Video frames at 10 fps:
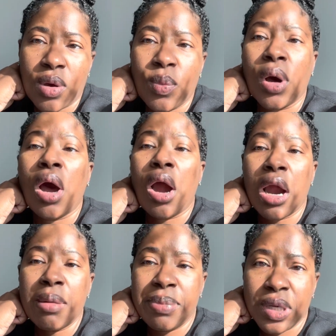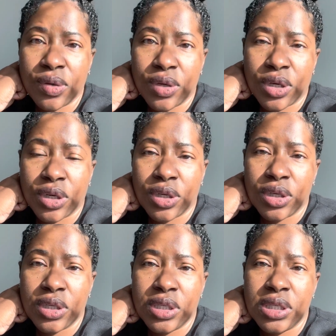well, our builder
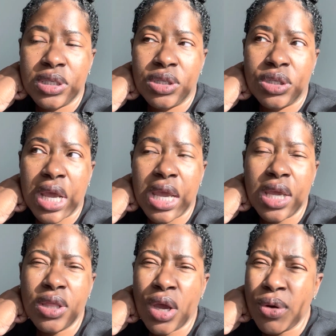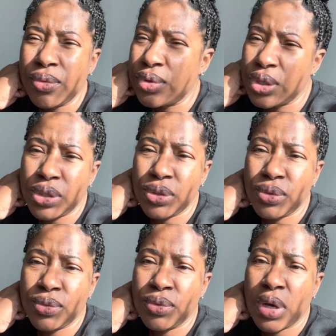they don't
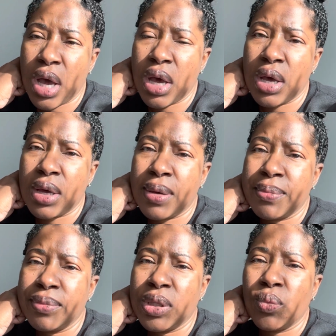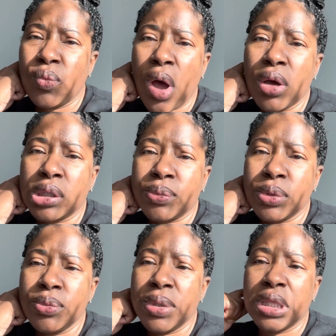do um, the
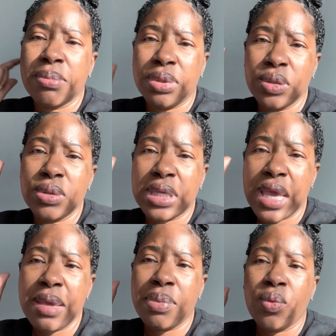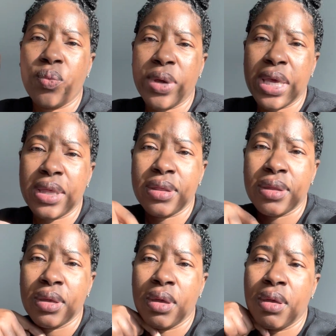walkthrough with the blue tape with
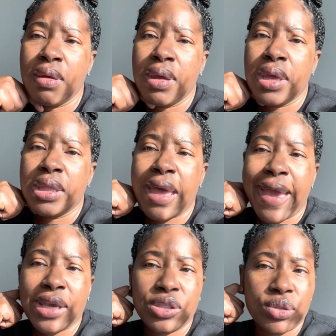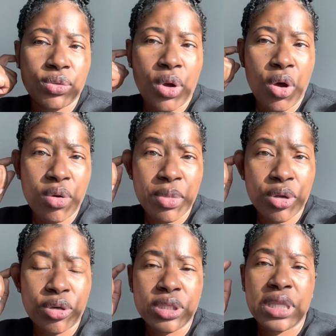the actual
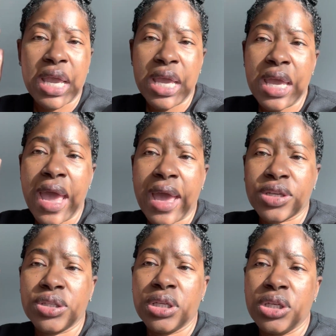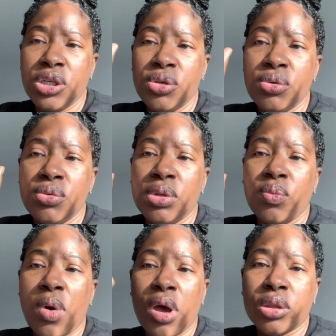homeowners. They actually do the
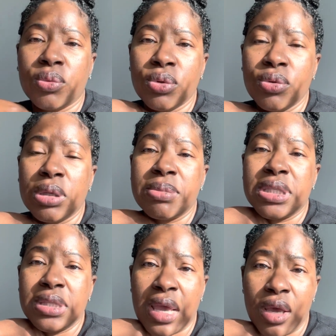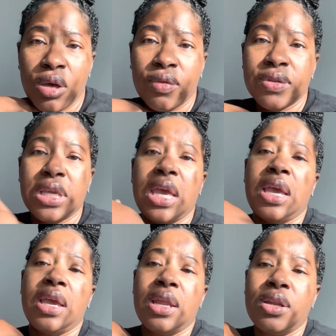walkthrough themselves
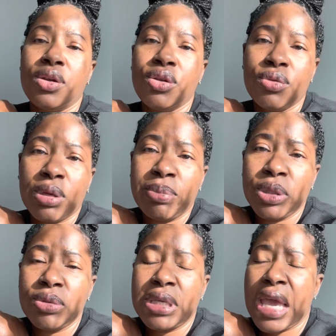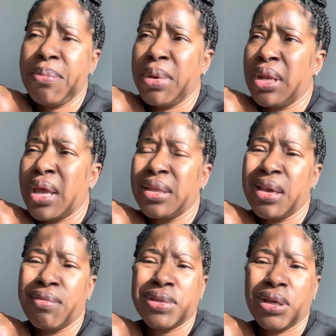and do the blue tape and I think
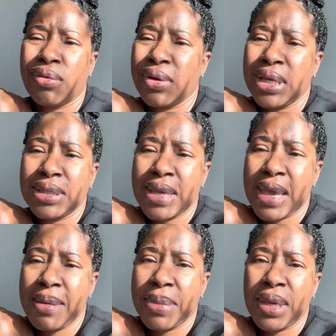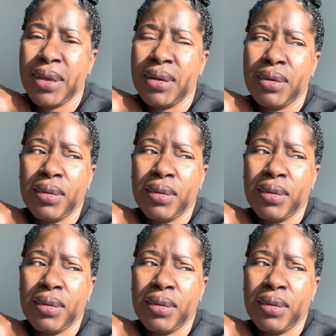it was a green tape and